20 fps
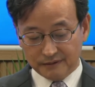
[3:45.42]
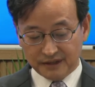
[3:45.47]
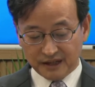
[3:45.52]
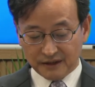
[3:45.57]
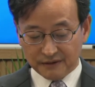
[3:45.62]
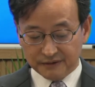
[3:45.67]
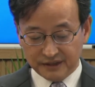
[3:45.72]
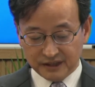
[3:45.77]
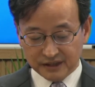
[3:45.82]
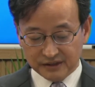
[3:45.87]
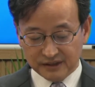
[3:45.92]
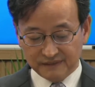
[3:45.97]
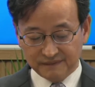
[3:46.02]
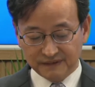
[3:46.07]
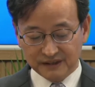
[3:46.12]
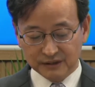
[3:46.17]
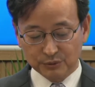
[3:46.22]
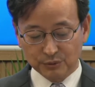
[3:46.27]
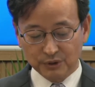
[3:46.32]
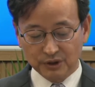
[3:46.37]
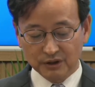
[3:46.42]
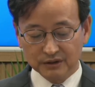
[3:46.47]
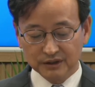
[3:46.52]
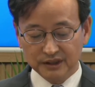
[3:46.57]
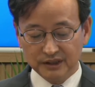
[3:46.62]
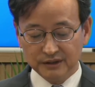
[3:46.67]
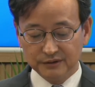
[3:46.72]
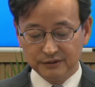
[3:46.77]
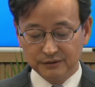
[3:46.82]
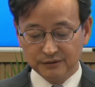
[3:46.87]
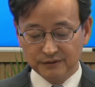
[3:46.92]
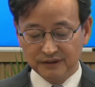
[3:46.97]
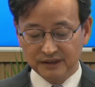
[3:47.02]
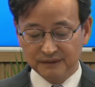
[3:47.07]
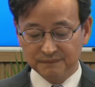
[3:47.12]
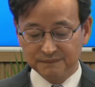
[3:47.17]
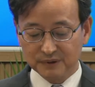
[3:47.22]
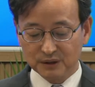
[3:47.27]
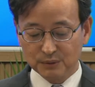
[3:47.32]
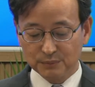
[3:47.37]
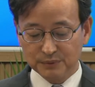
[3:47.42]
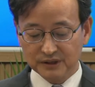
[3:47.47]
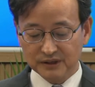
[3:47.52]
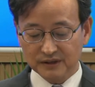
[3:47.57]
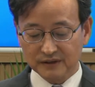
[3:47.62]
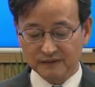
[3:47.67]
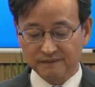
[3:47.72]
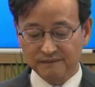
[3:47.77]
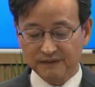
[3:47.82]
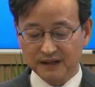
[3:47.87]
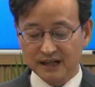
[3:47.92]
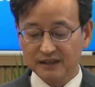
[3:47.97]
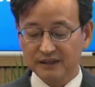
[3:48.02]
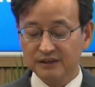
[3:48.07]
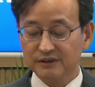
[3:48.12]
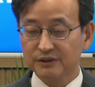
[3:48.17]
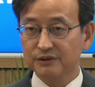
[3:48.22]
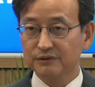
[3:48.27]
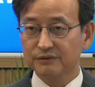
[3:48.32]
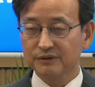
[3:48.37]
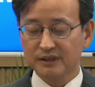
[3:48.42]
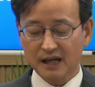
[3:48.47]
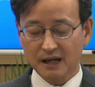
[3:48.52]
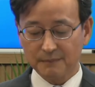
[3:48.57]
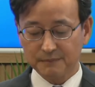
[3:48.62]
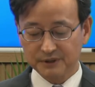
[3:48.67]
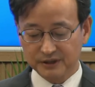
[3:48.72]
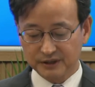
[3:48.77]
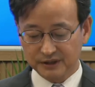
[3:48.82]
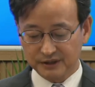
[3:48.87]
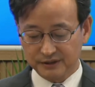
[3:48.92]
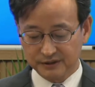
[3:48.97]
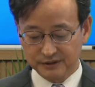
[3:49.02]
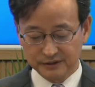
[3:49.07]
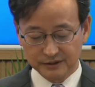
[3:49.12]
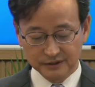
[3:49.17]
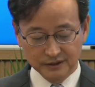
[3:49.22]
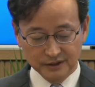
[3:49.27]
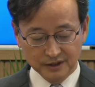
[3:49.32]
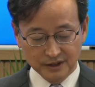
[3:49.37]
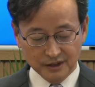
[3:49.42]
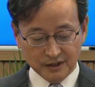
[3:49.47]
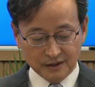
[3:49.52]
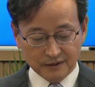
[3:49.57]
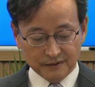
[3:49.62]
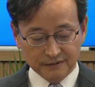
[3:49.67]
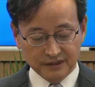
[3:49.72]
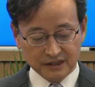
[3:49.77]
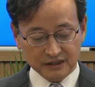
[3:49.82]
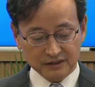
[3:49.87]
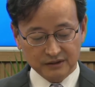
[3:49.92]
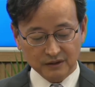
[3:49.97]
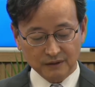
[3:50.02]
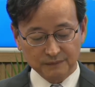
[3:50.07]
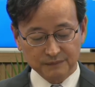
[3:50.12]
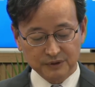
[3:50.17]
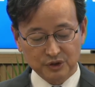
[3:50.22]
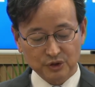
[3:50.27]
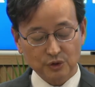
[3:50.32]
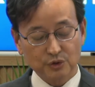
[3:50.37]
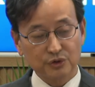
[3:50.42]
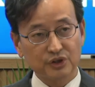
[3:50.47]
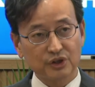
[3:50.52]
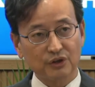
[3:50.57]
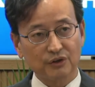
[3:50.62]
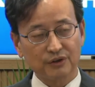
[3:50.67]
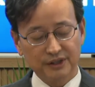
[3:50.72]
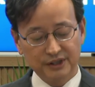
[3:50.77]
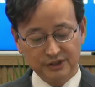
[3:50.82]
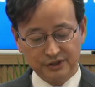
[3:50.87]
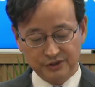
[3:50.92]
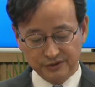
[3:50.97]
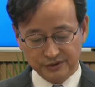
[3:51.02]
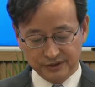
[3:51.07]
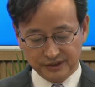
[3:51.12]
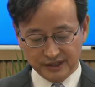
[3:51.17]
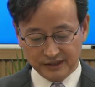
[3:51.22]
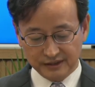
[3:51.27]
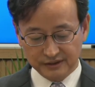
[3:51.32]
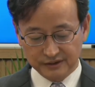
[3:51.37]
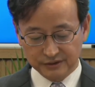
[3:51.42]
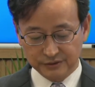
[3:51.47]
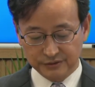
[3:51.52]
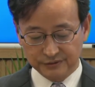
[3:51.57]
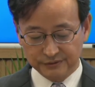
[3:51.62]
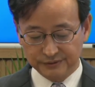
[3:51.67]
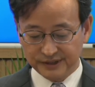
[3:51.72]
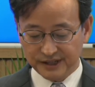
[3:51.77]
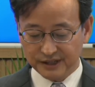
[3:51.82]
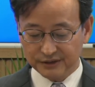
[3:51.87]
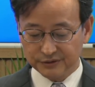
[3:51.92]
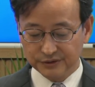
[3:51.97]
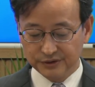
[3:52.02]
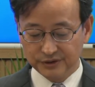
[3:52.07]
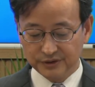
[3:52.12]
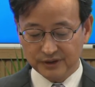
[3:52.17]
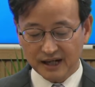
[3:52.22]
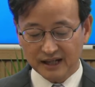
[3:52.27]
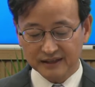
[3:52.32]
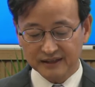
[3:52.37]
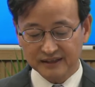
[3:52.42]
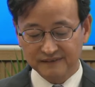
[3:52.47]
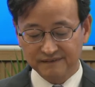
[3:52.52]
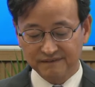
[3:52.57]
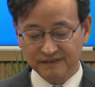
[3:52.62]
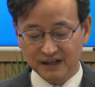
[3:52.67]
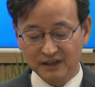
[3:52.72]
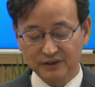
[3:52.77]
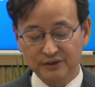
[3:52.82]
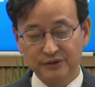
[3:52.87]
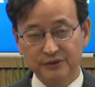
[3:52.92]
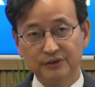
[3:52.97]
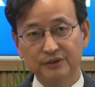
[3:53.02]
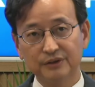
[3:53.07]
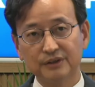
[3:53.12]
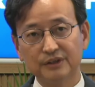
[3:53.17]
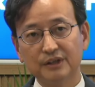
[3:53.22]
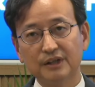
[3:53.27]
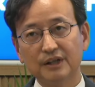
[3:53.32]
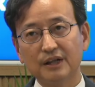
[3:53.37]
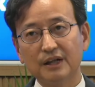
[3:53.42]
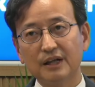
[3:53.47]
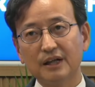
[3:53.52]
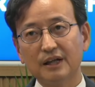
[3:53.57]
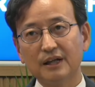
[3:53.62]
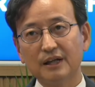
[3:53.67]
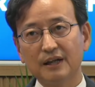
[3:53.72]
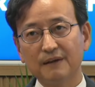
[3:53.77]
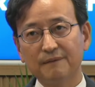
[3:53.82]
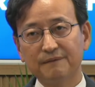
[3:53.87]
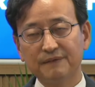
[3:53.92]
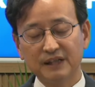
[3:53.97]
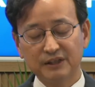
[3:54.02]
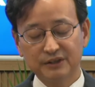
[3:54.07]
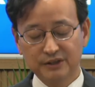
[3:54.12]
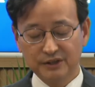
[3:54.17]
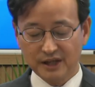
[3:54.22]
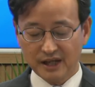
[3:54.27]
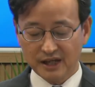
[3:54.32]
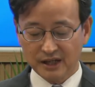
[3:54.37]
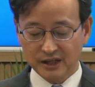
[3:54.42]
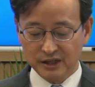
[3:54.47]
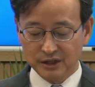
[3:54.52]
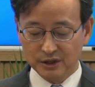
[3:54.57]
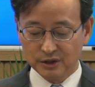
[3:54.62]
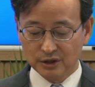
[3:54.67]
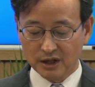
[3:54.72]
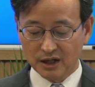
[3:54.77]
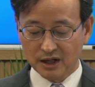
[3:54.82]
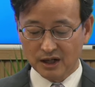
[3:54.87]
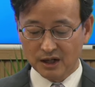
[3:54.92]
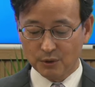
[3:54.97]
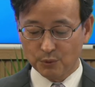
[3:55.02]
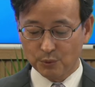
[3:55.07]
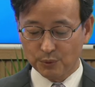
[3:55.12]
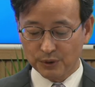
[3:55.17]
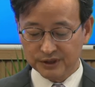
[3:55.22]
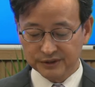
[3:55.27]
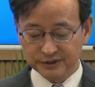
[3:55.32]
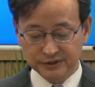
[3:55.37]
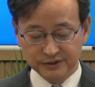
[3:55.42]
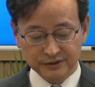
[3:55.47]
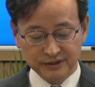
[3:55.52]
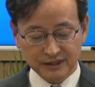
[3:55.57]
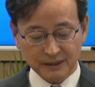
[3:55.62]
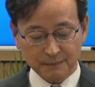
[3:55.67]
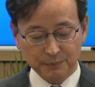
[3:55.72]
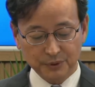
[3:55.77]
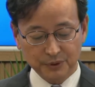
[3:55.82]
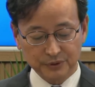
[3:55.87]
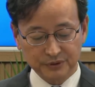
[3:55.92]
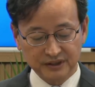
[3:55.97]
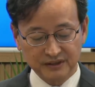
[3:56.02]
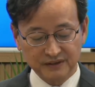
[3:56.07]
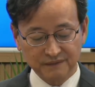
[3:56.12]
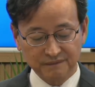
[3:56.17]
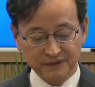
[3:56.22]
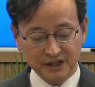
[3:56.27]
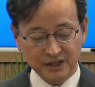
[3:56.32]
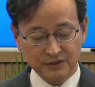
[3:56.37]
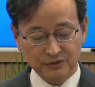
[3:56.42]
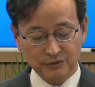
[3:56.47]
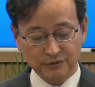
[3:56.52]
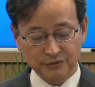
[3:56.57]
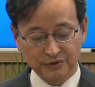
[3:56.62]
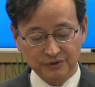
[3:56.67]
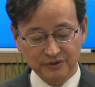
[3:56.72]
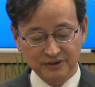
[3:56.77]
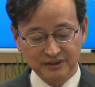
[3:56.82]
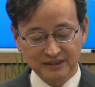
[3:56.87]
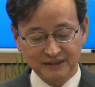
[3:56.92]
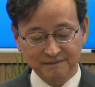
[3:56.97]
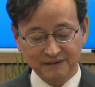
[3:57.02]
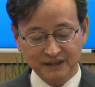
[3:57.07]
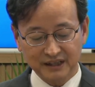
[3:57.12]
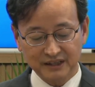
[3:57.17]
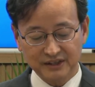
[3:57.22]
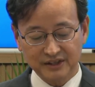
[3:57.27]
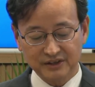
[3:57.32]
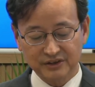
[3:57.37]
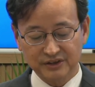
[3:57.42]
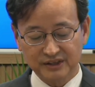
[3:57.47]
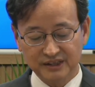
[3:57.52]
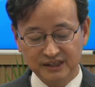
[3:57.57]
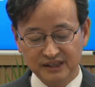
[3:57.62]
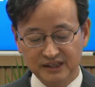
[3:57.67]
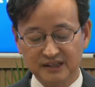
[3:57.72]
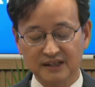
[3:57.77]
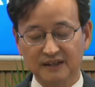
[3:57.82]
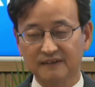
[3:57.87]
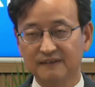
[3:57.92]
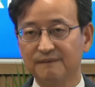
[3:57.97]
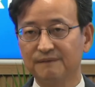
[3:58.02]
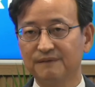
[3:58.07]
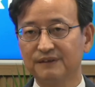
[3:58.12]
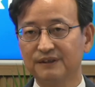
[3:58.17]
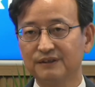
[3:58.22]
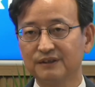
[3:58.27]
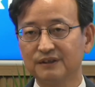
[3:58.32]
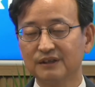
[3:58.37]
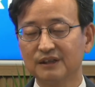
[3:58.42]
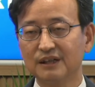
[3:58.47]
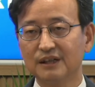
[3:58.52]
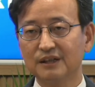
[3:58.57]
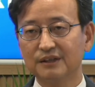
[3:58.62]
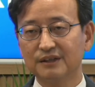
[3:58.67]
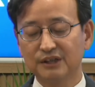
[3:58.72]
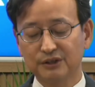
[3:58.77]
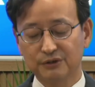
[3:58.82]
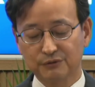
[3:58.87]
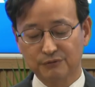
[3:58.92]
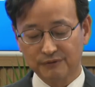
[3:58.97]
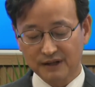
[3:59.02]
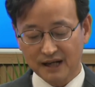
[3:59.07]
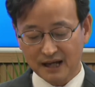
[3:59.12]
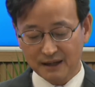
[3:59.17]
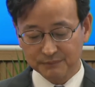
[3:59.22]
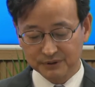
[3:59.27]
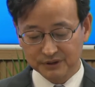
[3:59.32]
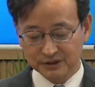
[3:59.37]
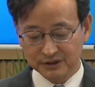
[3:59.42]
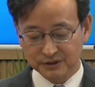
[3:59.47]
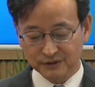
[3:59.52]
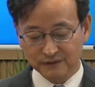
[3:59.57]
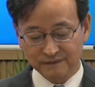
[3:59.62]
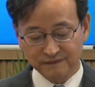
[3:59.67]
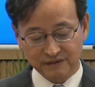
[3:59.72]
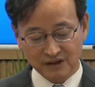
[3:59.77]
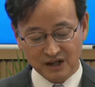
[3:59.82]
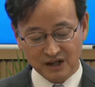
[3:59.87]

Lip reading: that this event will lead to the provision of financial services that solve social issues and create new added value. FSA wants to support innovation through the various initiatives described so